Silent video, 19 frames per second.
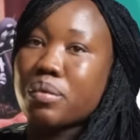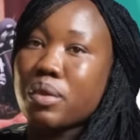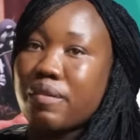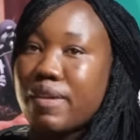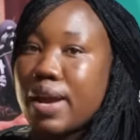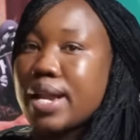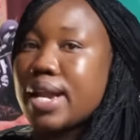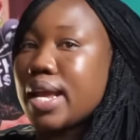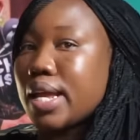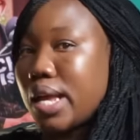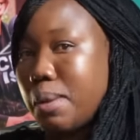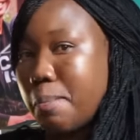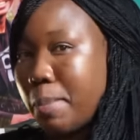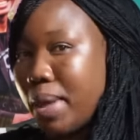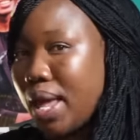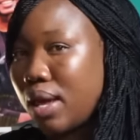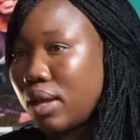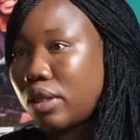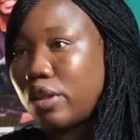Fine, I came
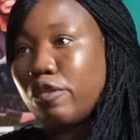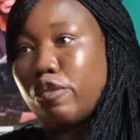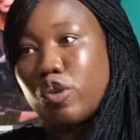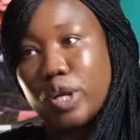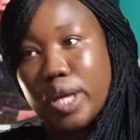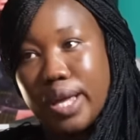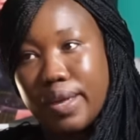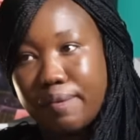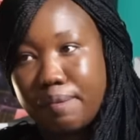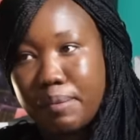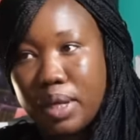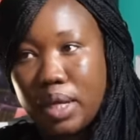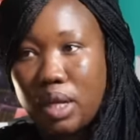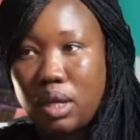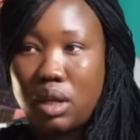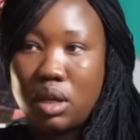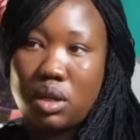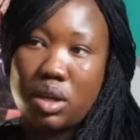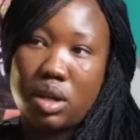back, they forgave me,